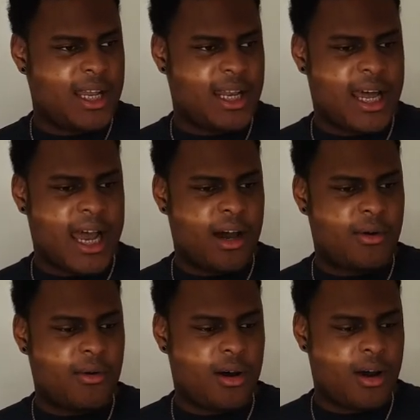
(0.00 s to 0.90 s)

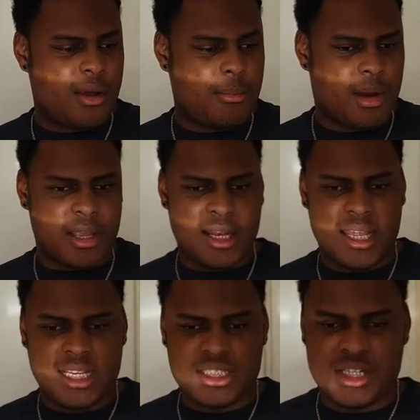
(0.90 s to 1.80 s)
Now my
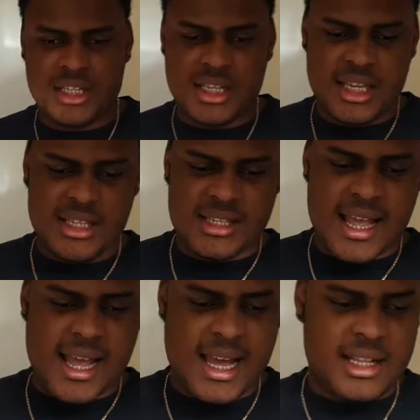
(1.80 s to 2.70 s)
collection is
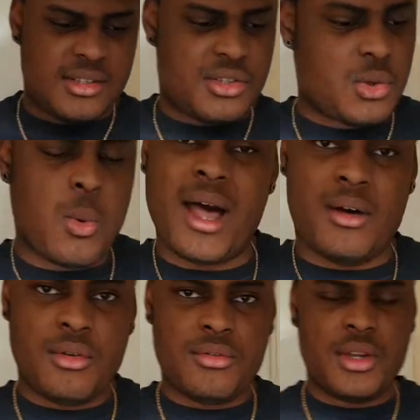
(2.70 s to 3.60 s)
at
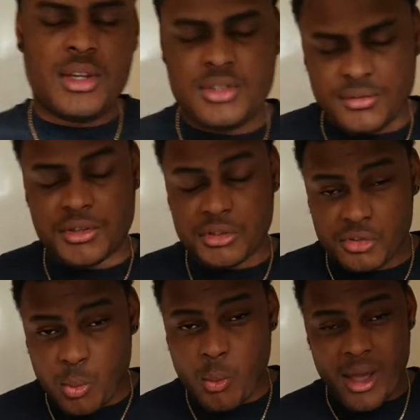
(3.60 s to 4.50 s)
12, so I've got
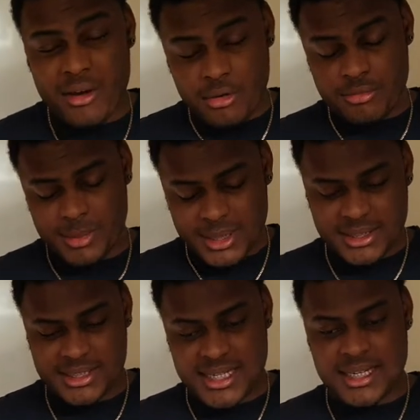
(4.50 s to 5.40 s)
12
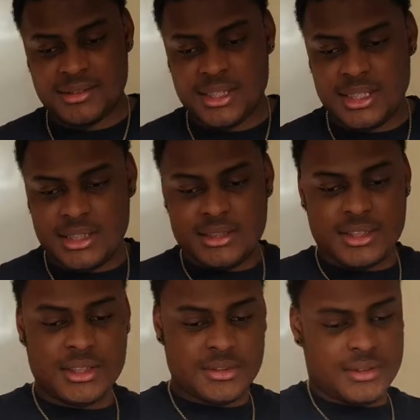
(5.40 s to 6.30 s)
mugs now.
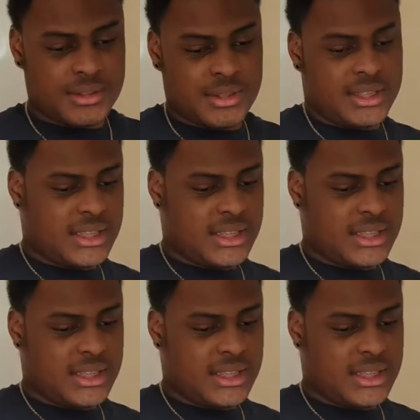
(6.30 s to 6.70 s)
12.